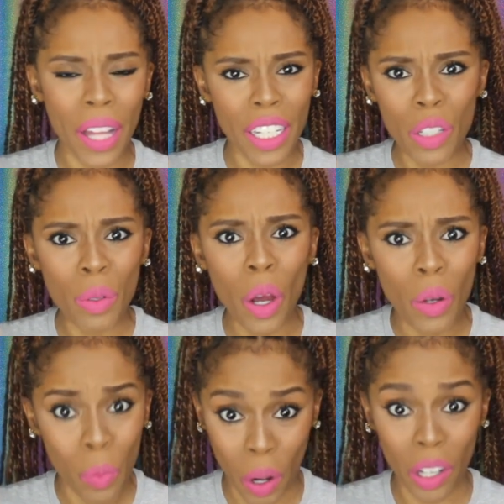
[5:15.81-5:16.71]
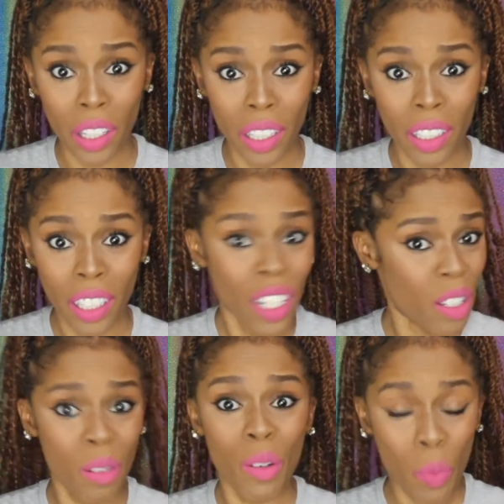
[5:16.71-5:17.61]
Like, you go to work,
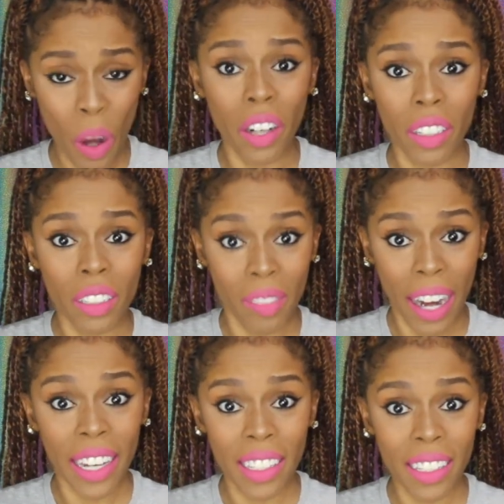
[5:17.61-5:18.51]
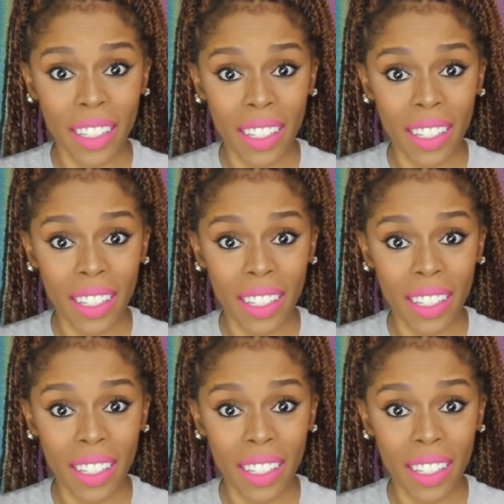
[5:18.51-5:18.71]
you do work, right?